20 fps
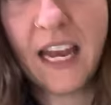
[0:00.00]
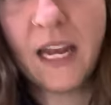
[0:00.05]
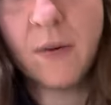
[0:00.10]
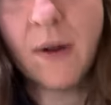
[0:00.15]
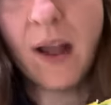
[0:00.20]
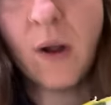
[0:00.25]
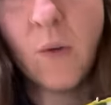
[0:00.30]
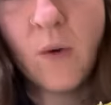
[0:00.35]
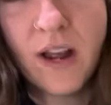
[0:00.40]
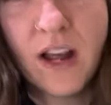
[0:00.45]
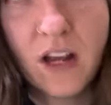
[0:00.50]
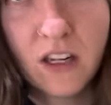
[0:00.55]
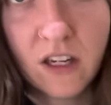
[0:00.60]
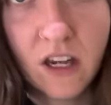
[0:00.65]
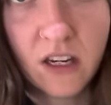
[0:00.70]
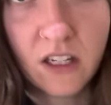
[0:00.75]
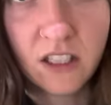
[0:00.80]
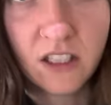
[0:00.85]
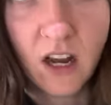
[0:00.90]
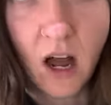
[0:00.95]
Anyway, we are
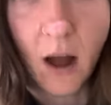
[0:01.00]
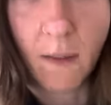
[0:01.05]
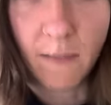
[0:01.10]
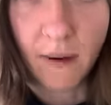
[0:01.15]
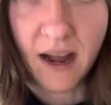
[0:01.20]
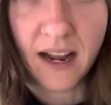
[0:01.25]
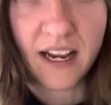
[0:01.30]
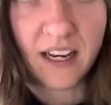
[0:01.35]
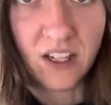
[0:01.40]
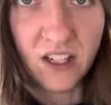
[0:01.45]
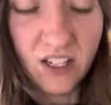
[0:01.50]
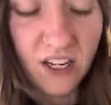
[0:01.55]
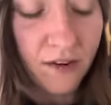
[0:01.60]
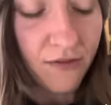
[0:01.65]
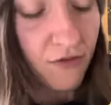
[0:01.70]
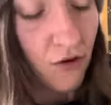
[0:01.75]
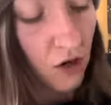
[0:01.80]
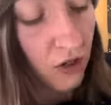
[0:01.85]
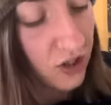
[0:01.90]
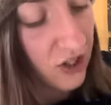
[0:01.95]
going to start by
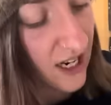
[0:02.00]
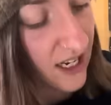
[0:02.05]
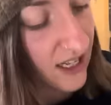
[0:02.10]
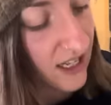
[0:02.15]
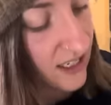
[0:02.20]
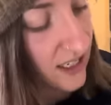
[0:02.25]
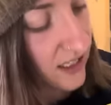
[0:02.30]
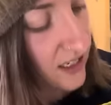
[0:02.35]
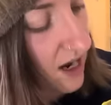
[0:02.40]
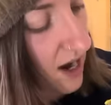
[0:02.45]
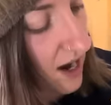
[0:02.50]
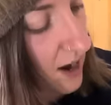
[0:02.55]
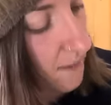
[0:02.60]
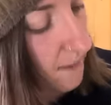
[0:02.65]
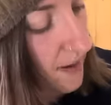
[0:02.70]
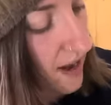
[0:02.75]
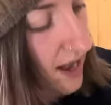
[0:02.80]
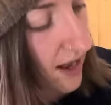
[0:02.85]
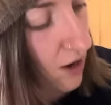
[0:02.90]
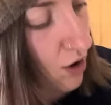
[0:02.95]
defrosting this entire
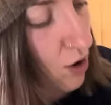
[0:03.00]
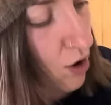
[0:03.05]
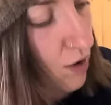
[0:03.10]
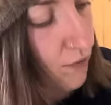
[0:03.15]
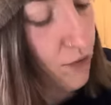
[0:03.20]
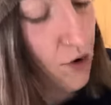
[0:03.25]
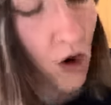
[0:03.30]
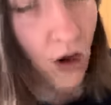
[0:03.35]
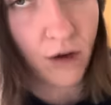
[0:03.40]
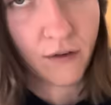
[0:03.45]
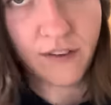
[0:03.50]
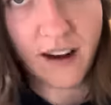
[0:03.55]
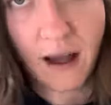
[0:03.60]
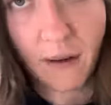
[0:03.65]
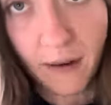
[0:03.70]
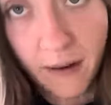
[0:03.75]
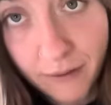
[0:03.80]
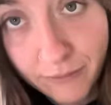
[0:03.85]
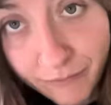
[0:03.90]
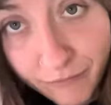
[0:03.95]
bag of
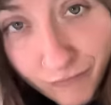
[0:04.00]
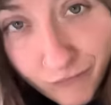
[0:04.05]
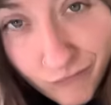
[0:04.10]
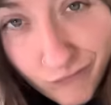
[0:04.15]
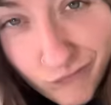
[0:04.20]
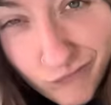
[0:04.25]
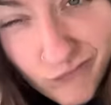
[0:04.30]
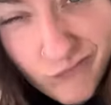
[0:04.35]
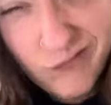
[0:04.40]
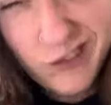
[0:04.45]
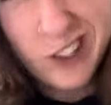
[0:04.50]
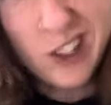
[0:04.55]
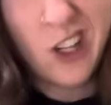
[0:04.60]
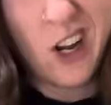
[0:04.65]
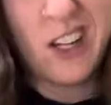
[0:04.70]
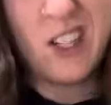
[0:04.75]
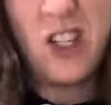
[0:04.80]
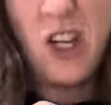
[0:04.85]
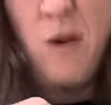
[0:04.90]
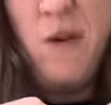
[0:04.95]
cauliflower. So
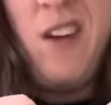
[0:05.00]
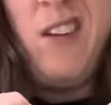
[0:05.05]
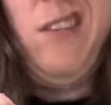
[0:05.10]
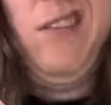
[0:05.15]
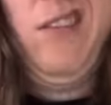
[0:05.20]
let's do it.